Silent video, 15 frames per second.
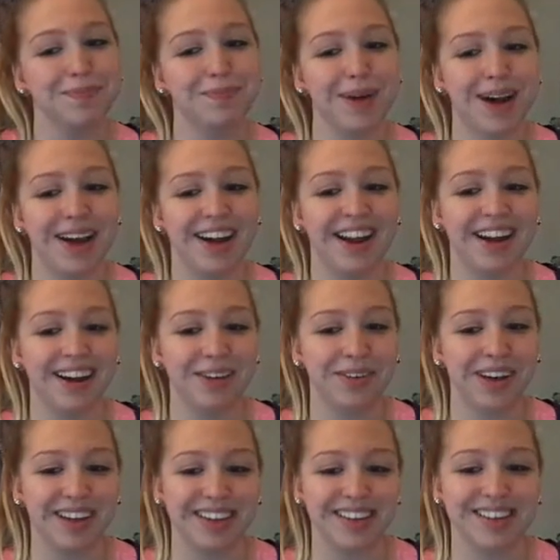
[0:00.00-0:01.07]
But
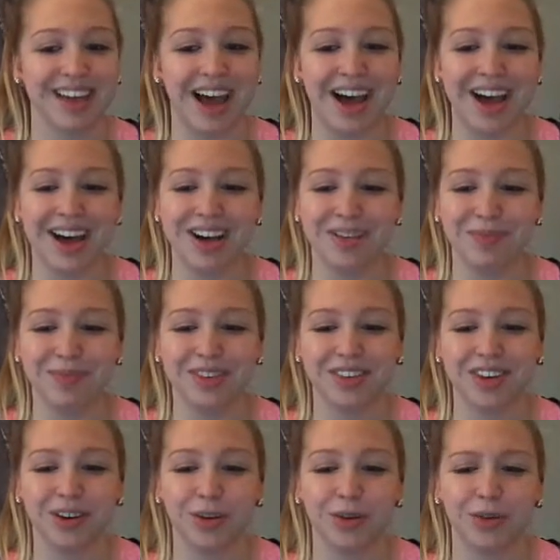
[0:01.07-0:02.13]
anyways,
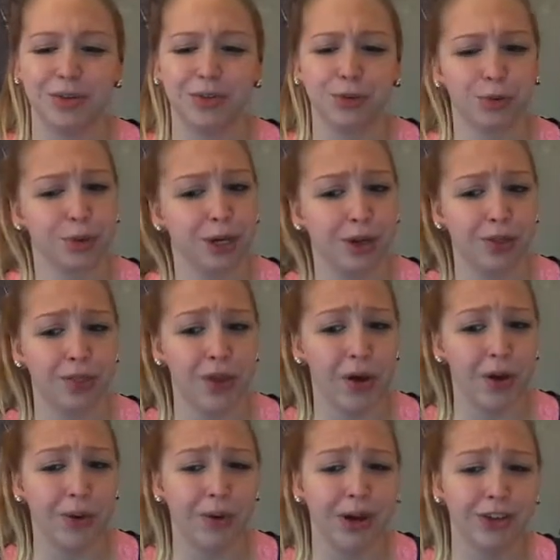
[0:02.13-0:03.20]
so for real
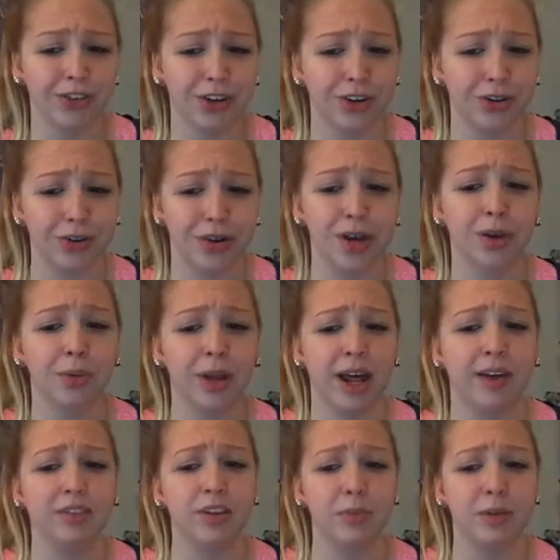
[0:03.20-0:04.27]
though, a turn on would
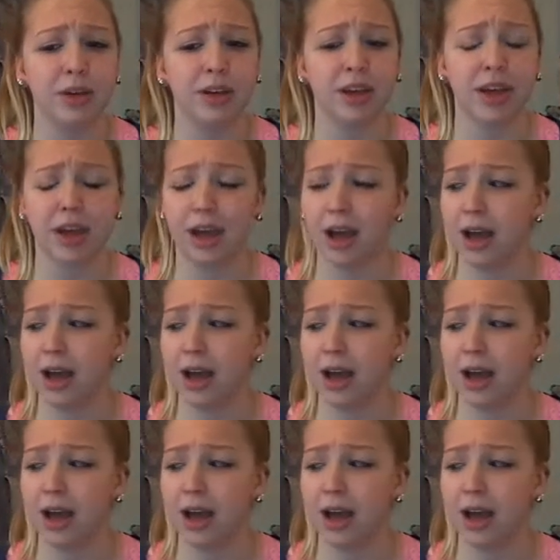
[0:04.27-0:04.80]
have to be